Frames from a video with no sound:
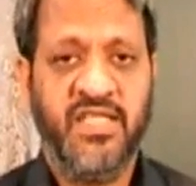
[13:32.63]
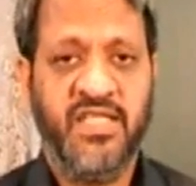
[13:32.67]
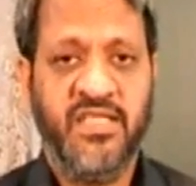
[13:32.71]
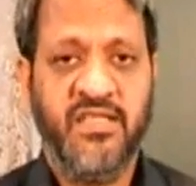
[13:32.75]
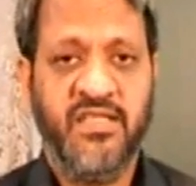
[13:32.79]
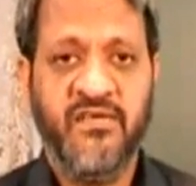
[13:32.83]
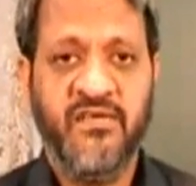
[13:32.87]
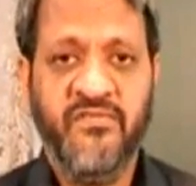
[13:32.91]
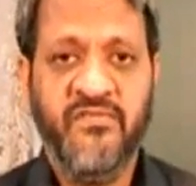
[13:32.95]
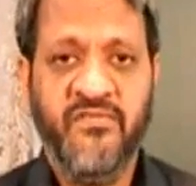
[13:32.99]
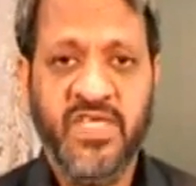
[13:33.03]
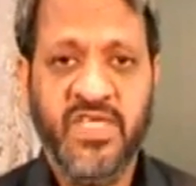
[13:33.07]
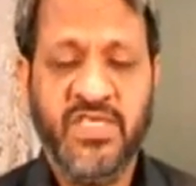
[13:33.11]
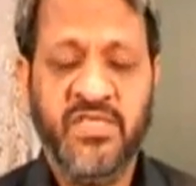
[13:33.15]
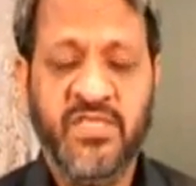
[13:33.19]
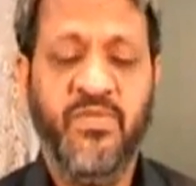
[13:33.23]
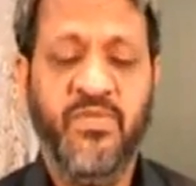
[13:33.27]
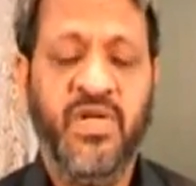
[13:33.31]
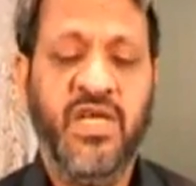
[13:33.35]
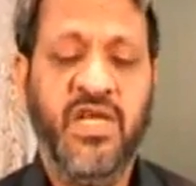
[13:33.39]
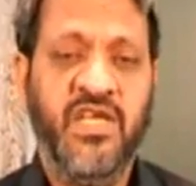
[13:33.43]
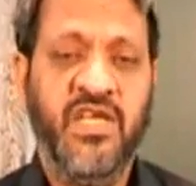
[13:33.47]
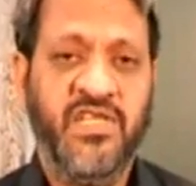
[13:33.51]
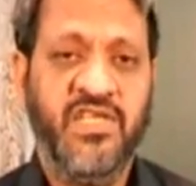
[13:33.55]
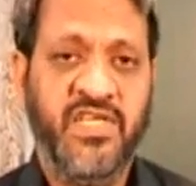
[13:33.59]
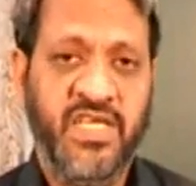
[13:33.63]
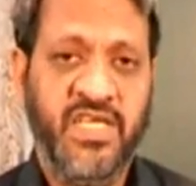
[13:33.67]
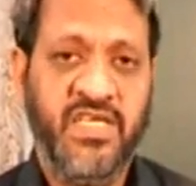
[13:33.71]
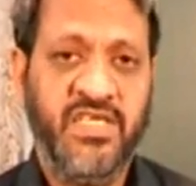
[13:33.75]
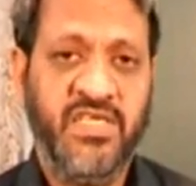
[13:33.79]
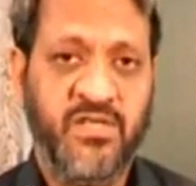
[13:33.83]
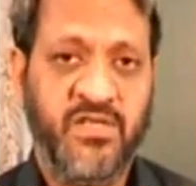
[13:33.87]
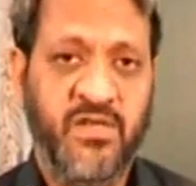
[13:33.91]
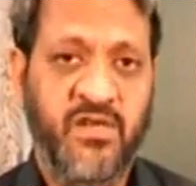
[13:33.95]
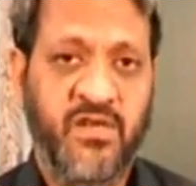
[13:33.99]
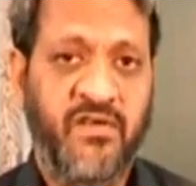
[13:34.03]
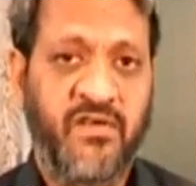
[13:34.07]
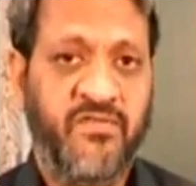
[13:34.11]
the visible
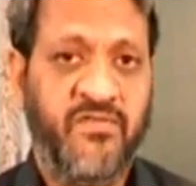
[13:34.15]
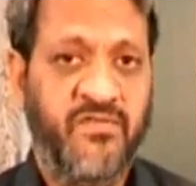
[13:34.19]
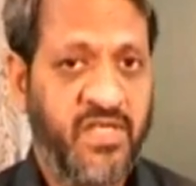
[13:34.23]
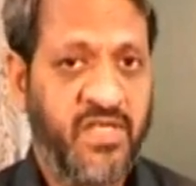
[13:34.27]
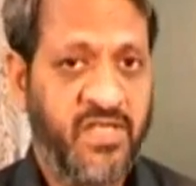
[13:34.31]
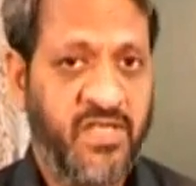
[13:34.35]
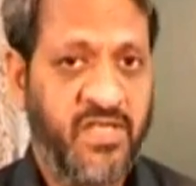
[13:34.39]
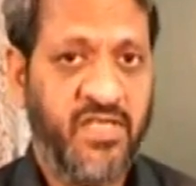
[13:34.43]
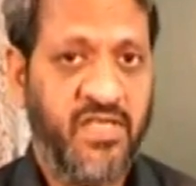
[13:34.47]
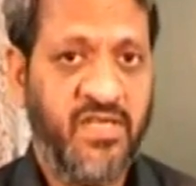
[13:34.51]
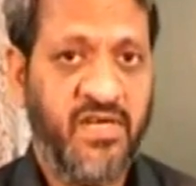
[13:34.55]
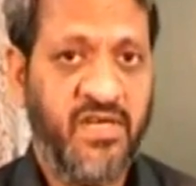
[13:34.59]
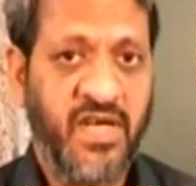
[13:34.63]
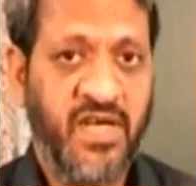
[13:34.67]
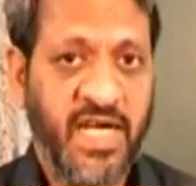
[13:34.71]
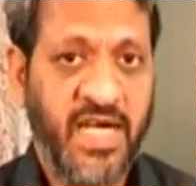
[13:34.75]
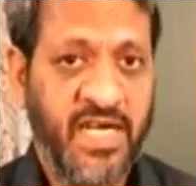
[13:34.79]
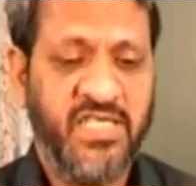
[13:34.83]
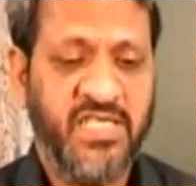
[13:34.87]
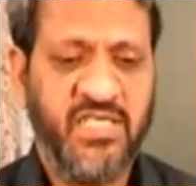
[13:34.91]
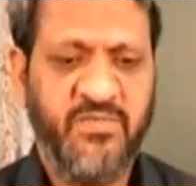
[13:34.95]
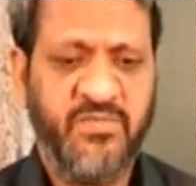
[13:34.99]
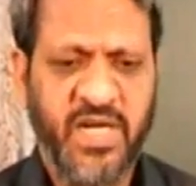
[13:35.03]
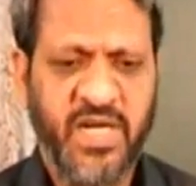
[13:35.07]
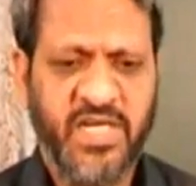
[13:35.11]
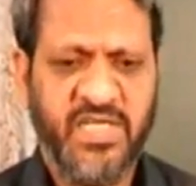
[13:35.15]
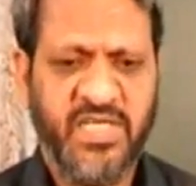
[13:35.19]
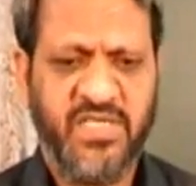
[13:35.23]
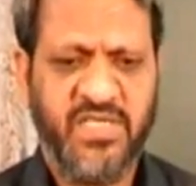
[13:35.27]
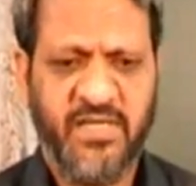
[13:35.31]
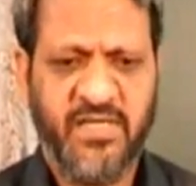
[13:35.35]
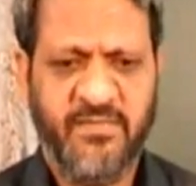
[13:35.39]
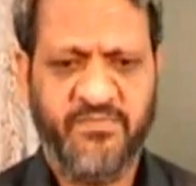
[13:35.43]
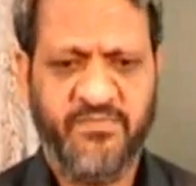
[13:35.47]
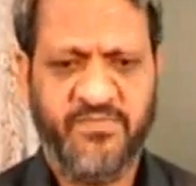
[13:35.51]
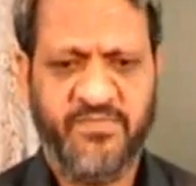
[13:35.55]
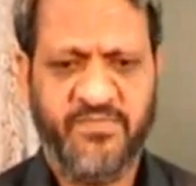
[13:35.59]
range of the light spectrum.